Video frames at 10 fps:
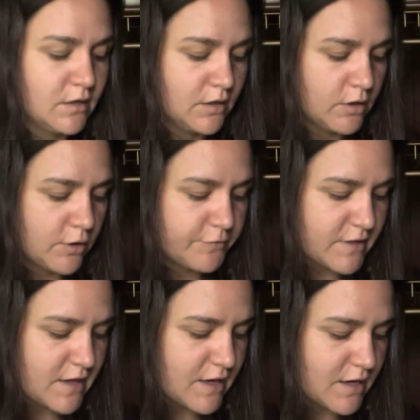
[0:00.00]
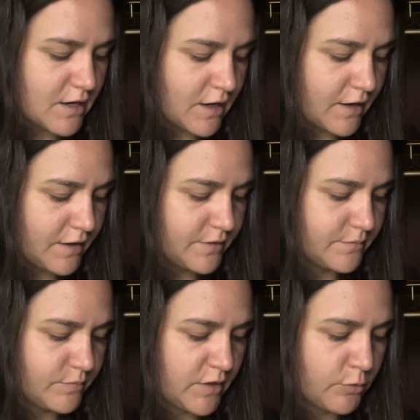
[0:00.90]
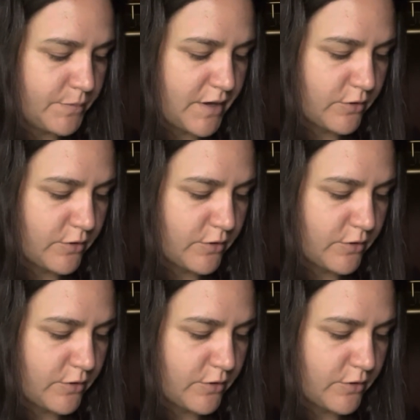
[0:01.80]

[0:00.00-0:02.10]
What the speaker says: hopefully it will be